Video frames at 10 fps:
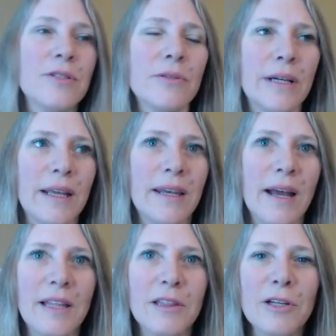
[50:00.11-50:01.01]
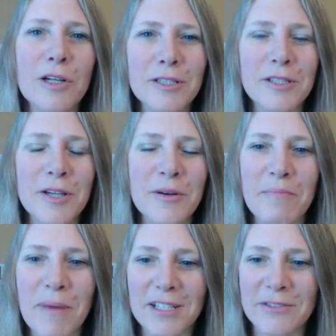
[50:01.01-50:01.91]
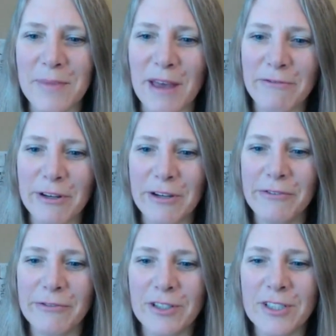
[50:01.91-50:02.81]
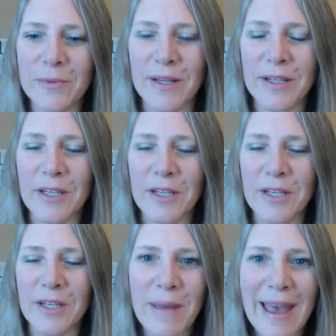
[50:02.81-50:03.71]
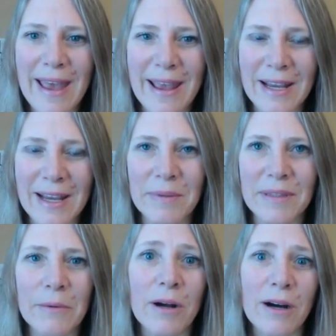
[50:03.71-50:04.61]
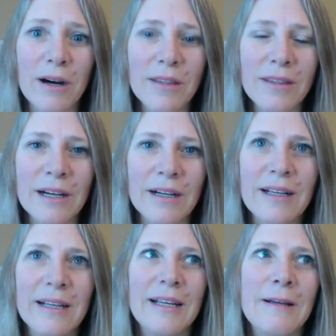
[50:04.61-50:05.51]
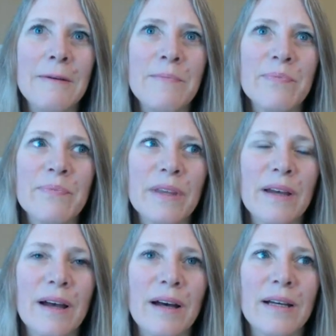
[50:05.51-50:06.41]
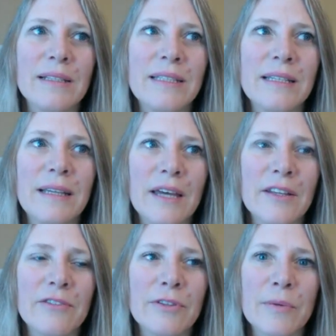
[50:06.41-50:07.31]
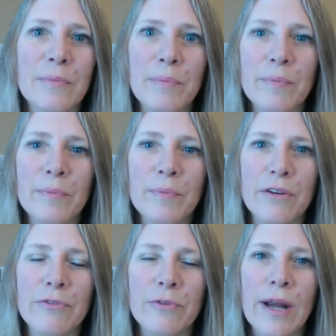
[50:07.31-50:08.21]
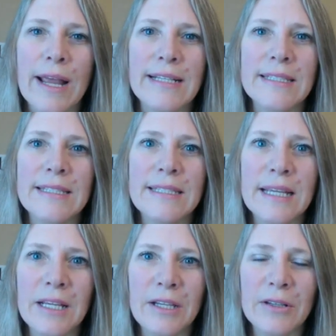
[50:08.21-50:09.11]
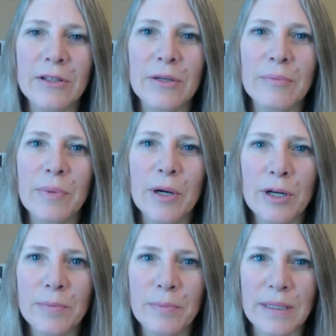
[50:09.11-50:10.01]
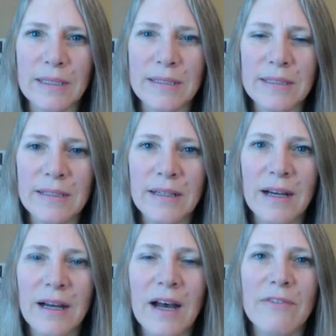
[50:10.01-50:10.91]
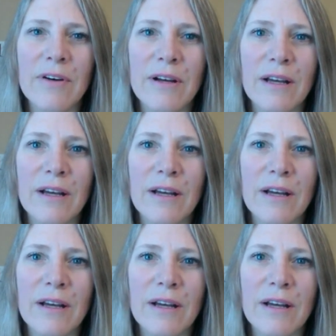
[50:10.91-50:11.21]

joined. And I learned so much from that very first one. Nobody paid, but they were all there together for a singular purpose of